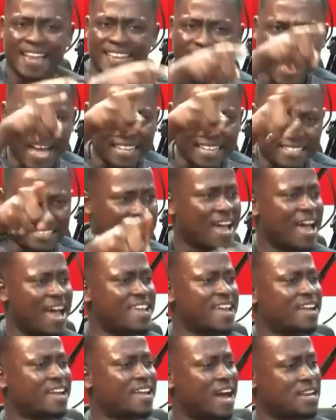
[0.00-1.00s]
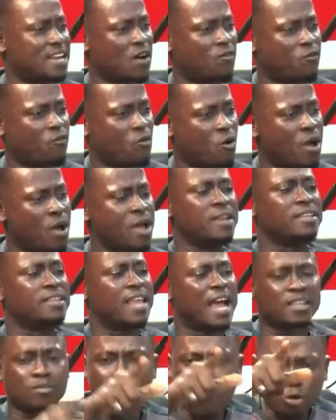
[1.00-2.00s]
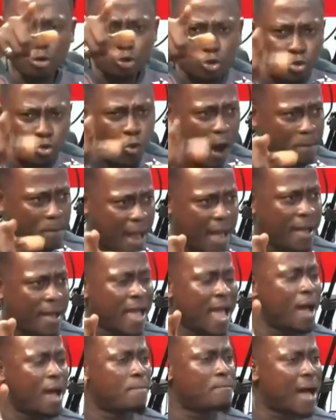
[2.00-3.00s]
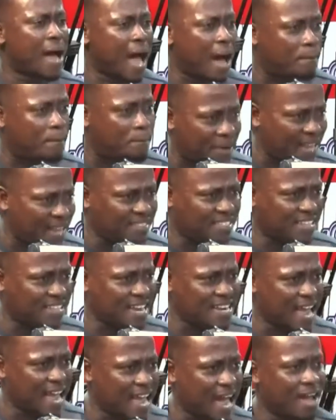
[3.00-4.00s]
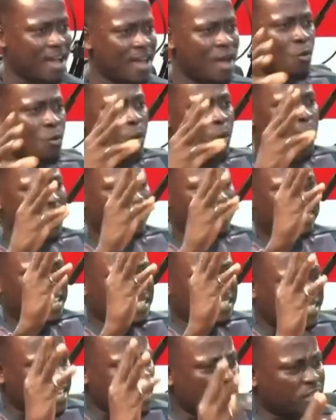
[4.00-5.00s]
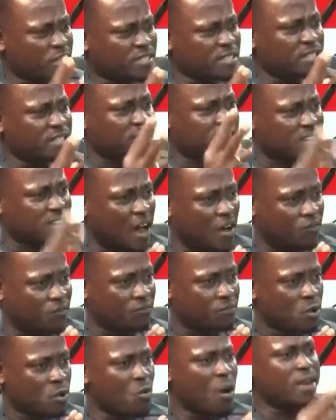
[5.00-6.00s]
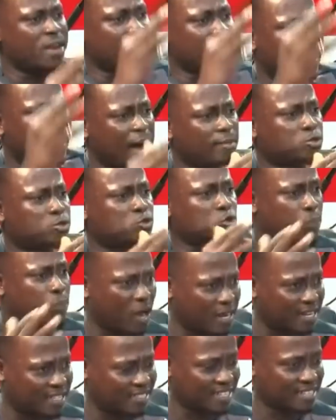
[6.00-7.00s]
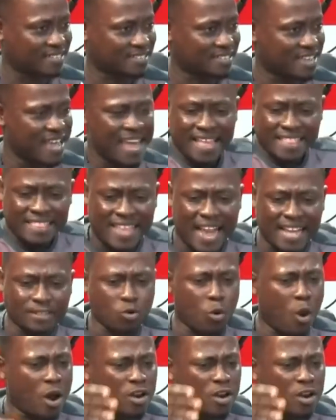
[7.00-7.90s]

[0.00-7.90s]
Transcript: a de chere a ye gana for that one to about ema abanti ya na what distinguishing itself when it comes to politics, that